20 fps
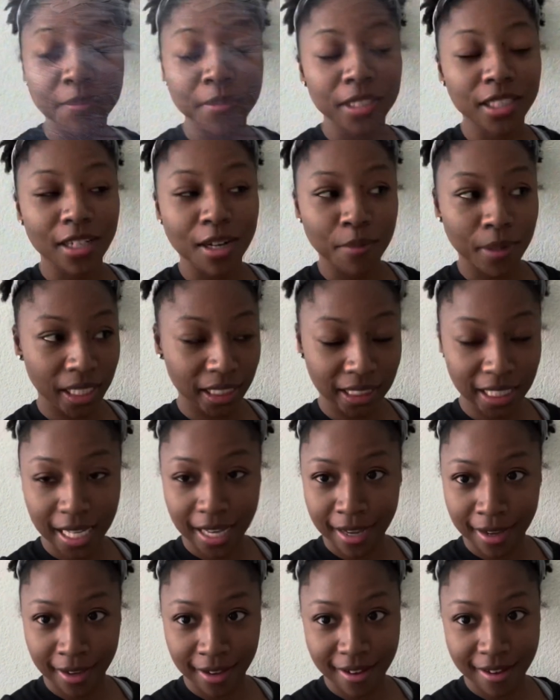let me start by
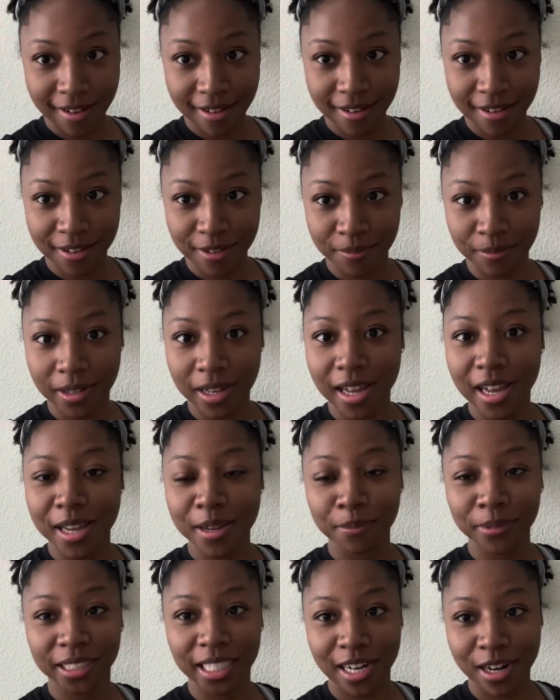saying um,
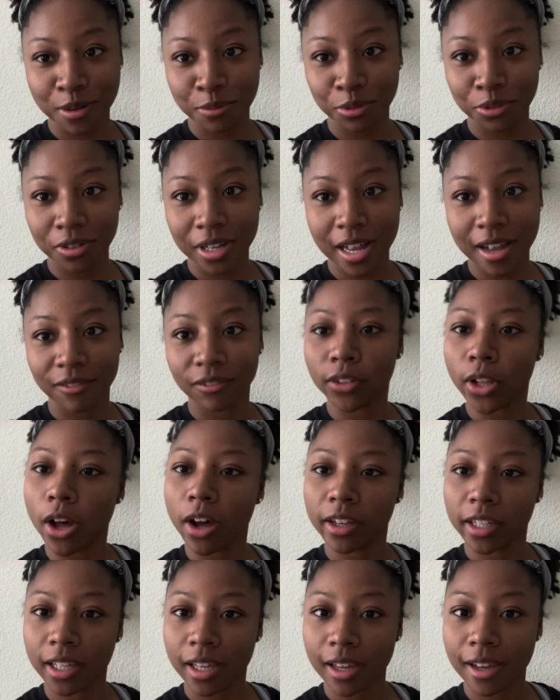I'm terrible at
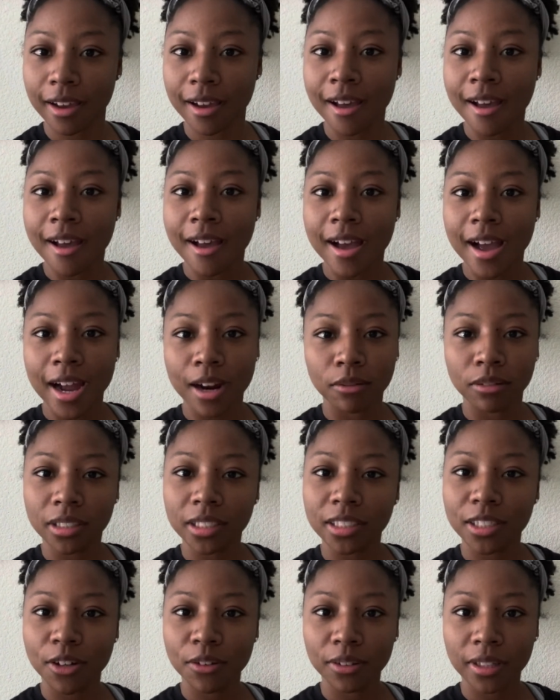vlogging. I
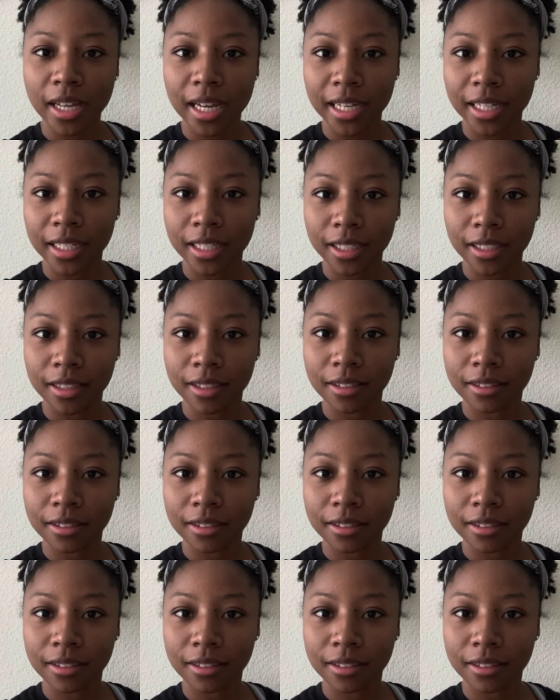really don't like,